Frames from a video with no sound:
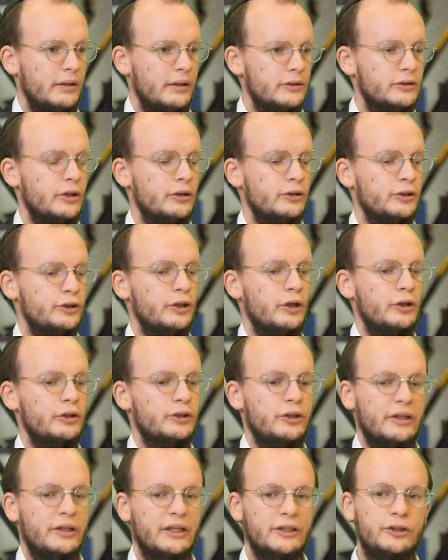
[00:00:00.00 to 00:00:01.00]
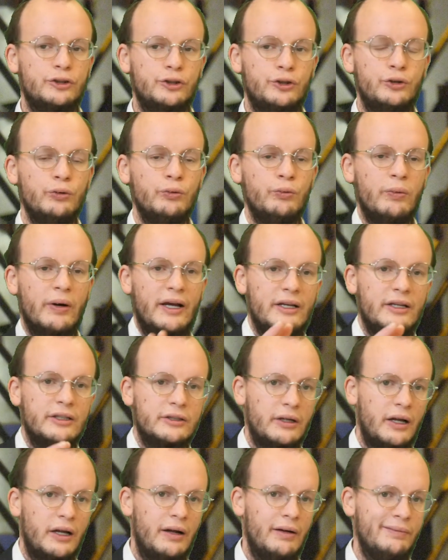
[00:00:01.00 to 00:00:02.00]
So there's two ways
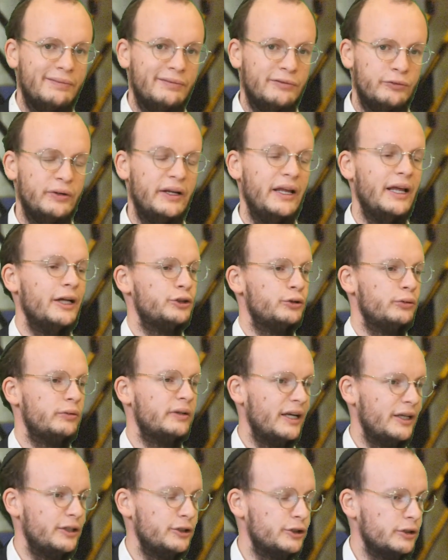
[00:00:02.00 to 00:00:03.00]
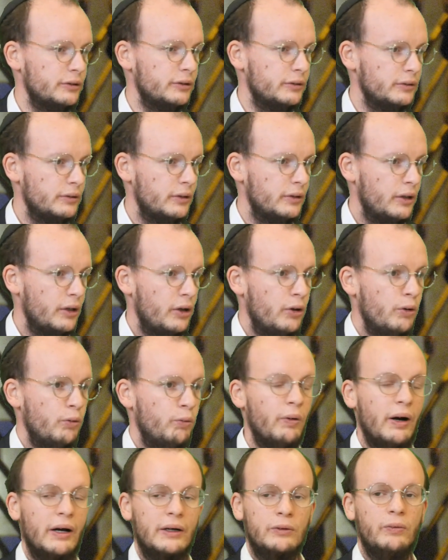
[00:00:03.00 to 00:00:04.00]
of re-education.
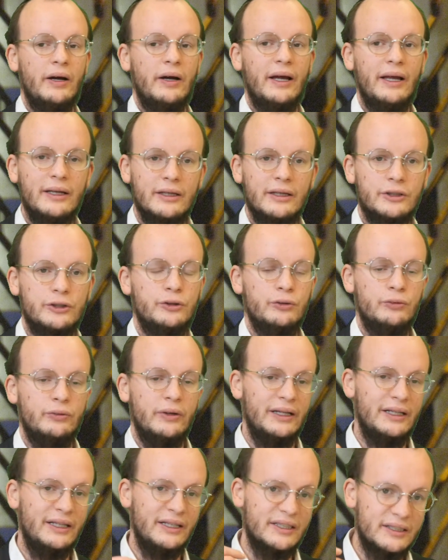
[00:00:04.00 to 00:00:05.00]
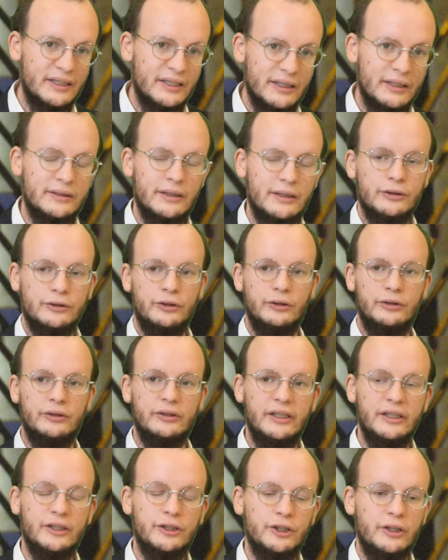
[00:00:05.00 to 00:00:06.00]
One way is to really sit and to
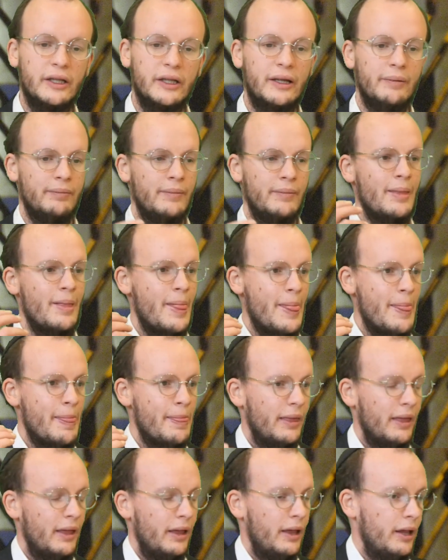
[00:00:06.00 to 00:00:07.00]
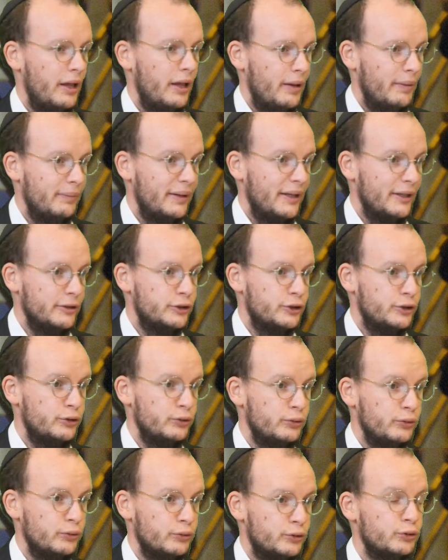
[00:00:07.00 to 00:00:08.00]
teach them and
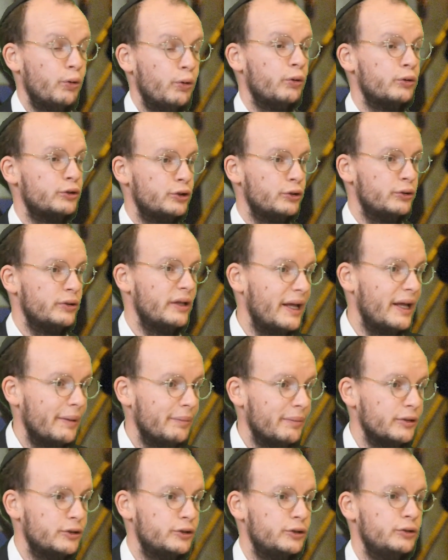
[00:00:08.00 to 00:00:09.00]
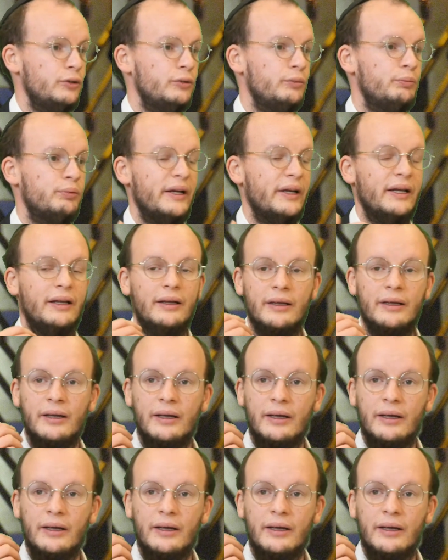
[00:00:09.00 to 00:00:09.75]
to talk to them and to bring